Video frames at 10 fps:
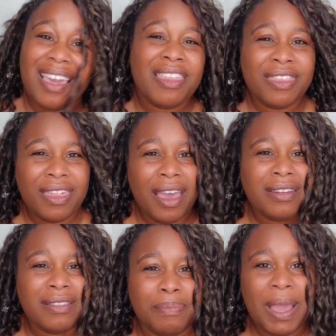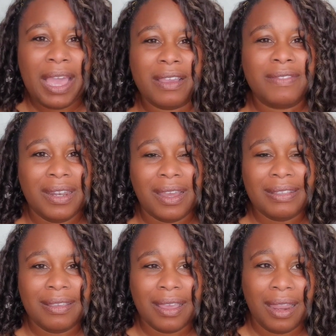a third of the pack of the
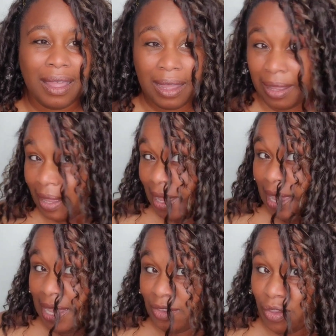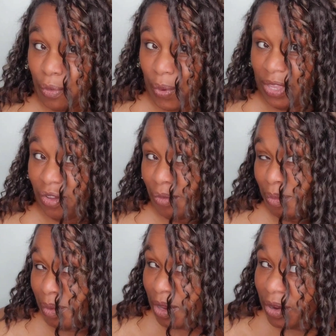lighter colour. So when
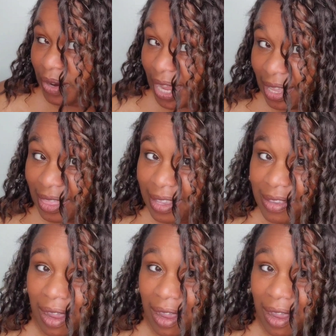you're creating these